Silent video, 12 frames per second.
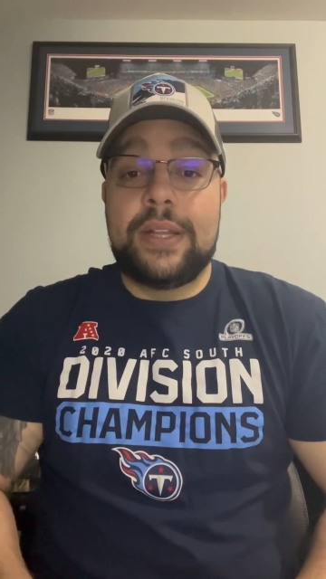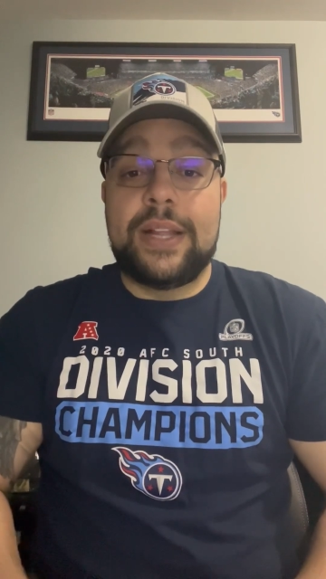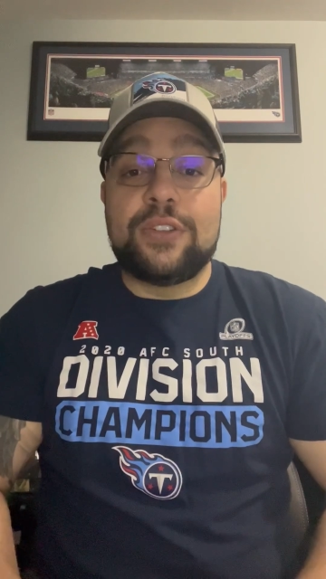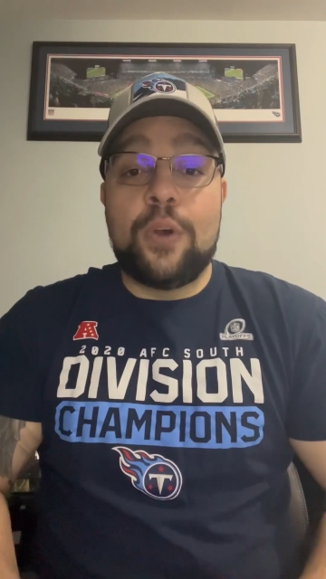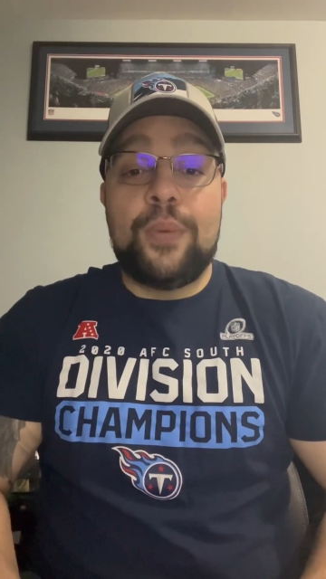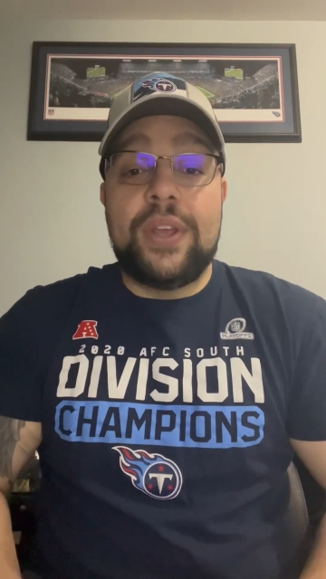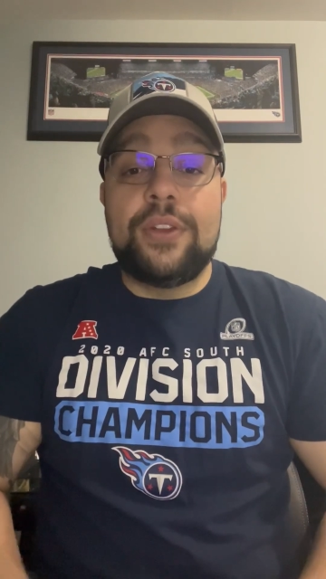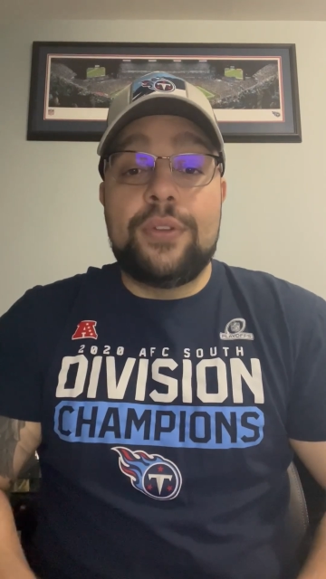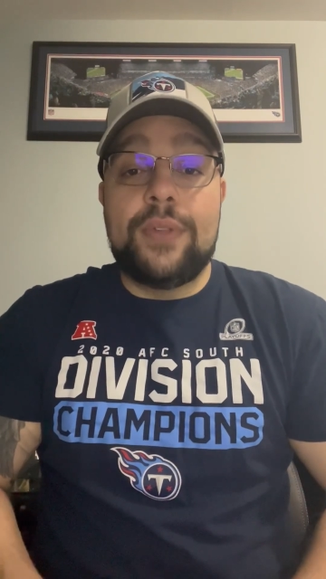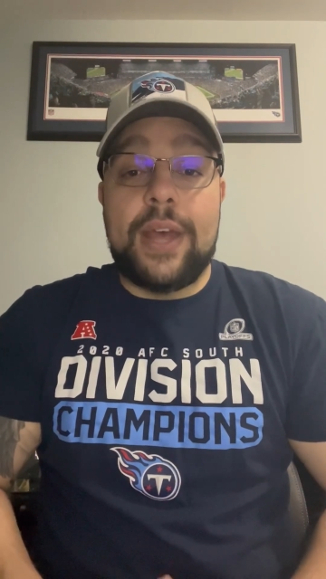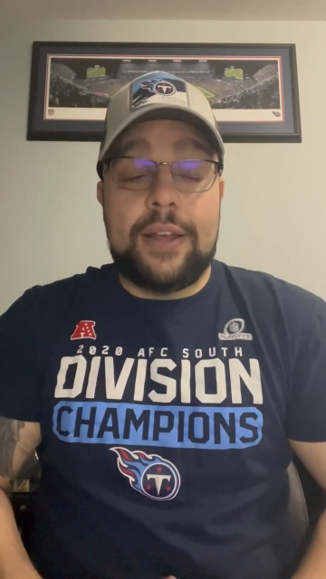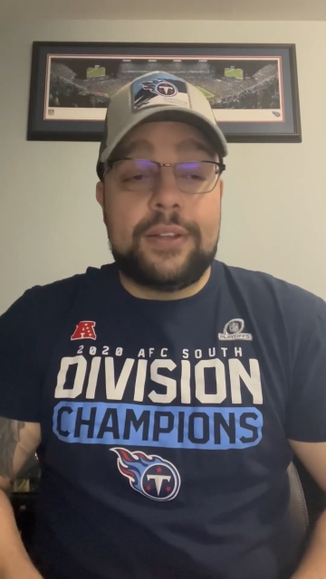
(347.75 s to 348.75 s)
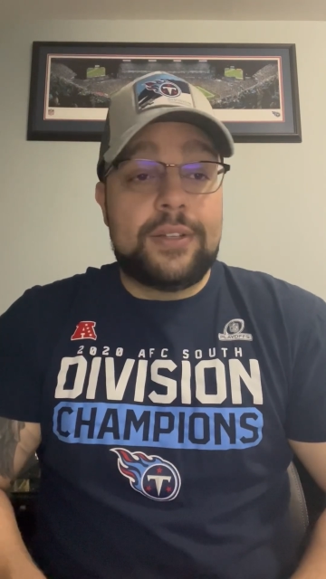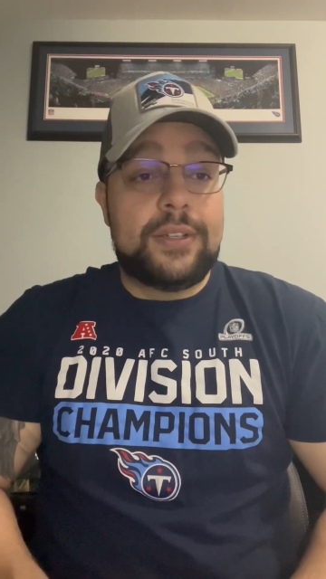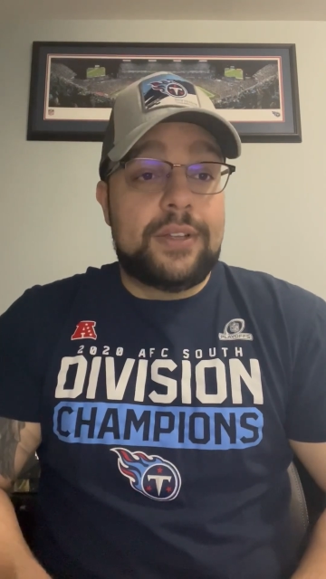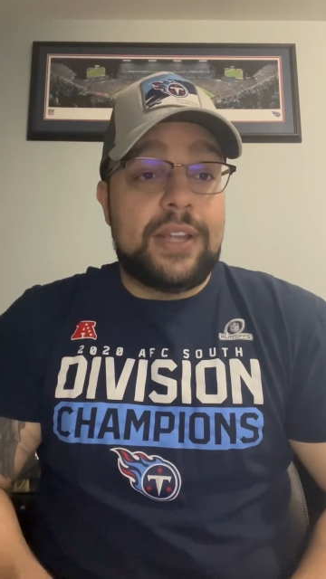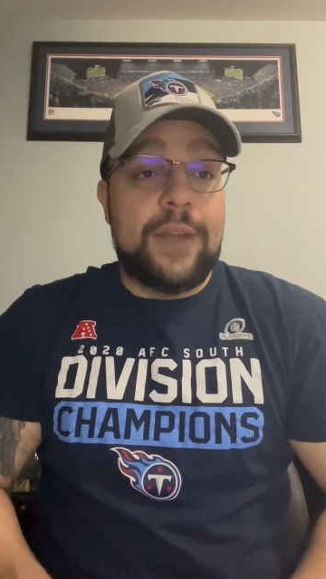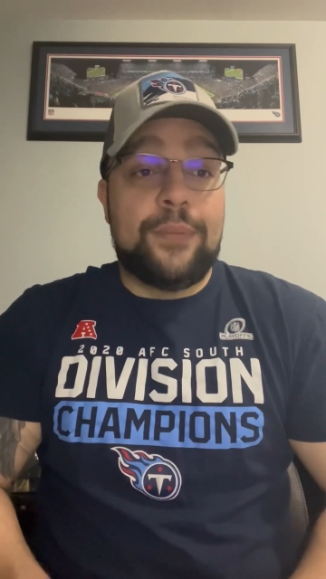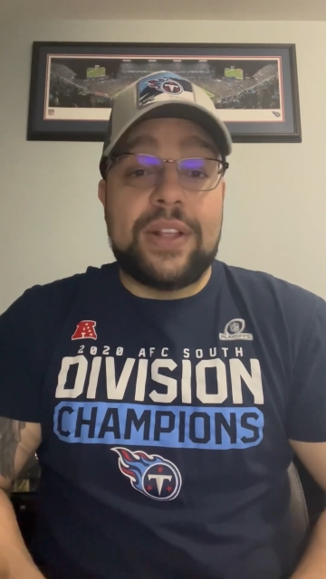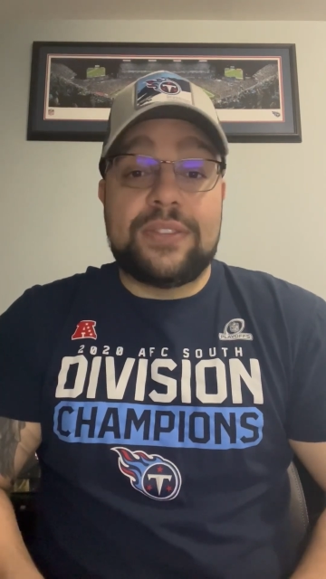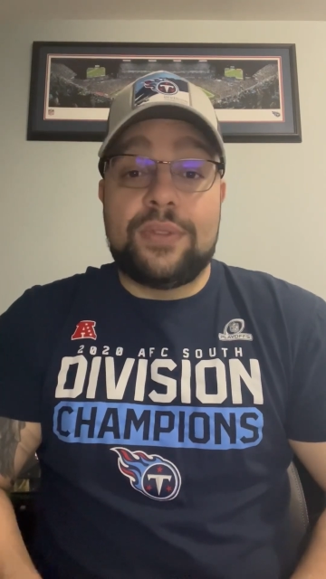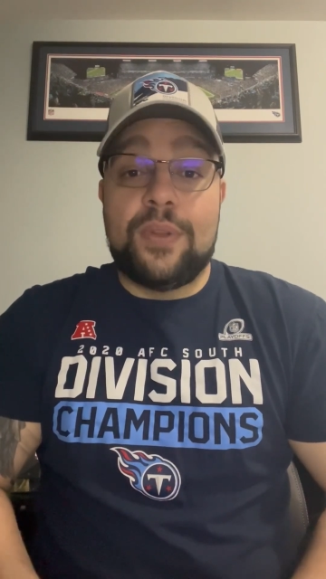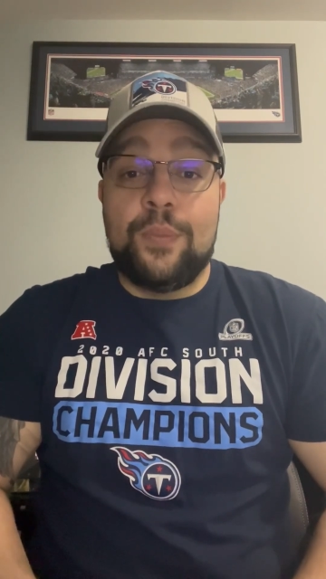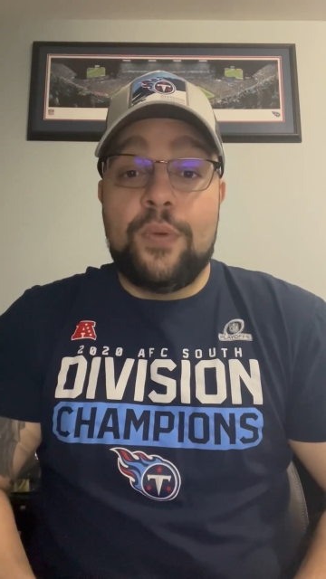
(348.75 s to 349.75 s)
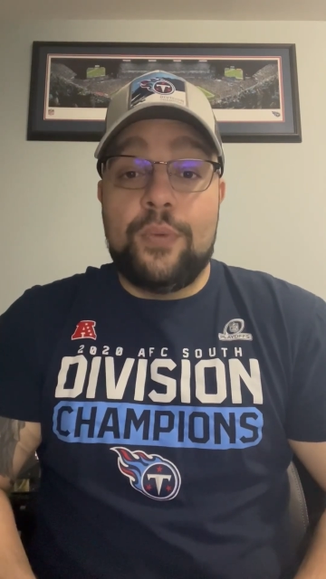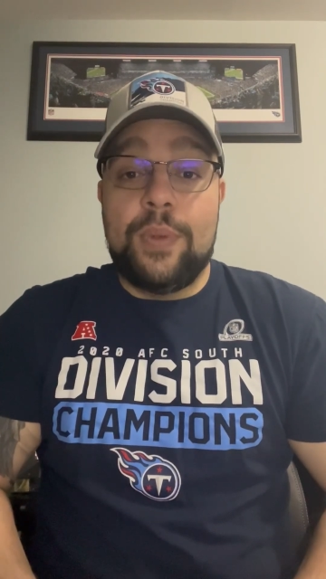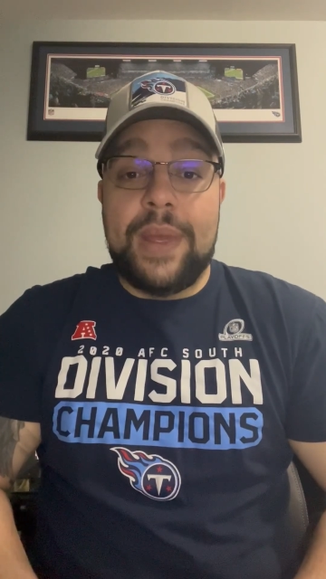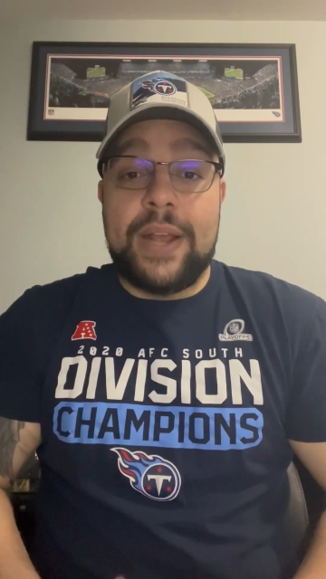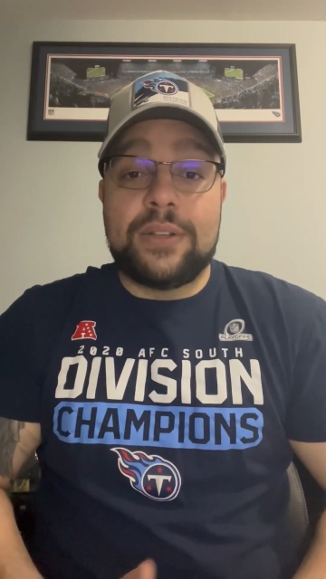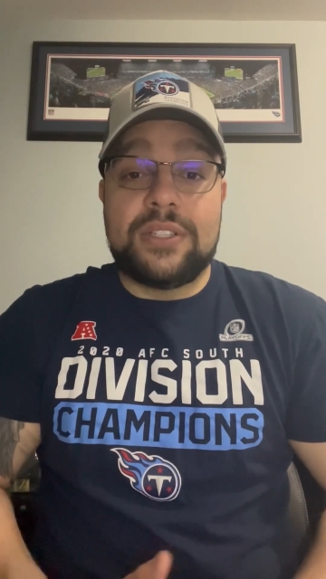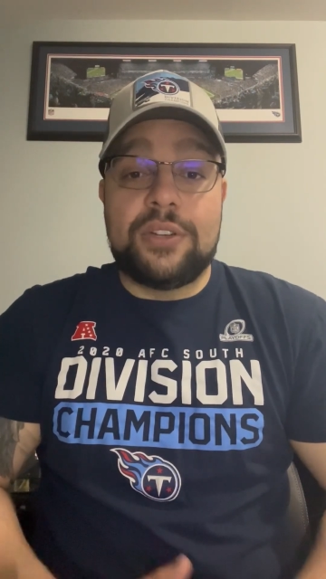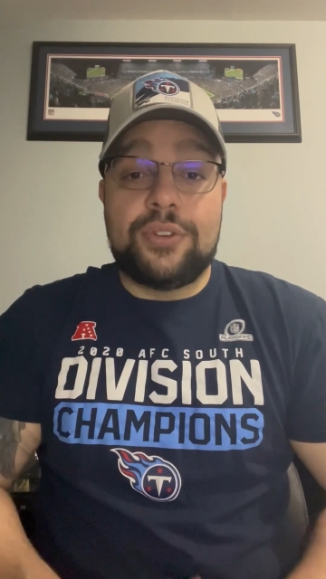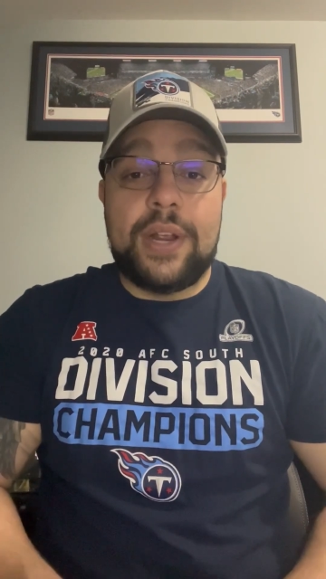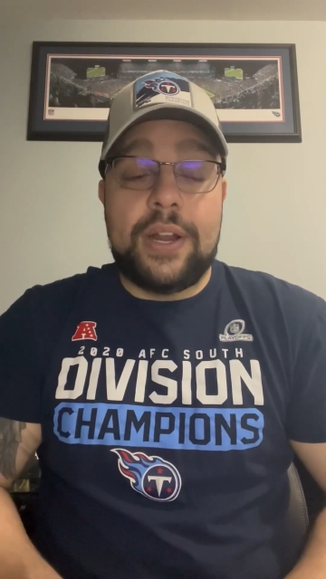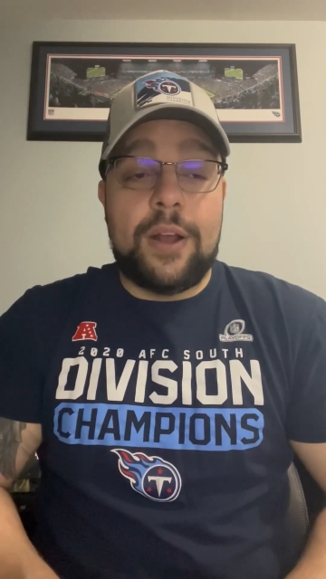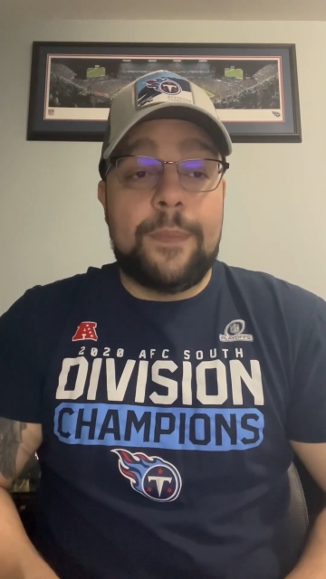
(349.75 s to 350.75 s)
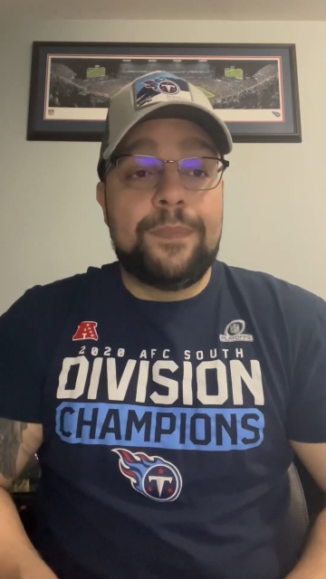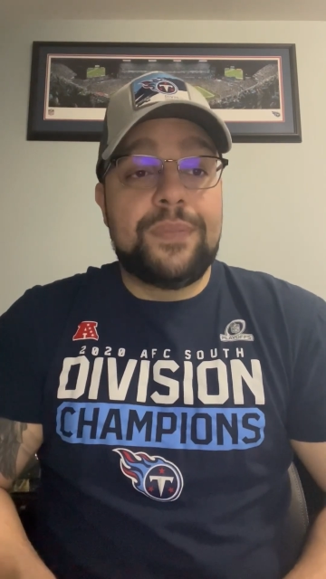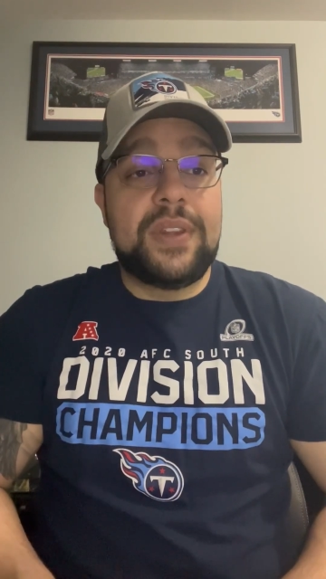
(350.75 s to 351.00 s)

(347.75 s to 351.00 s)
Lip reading: Let's hope we can do that if that's the move we make was to trade up.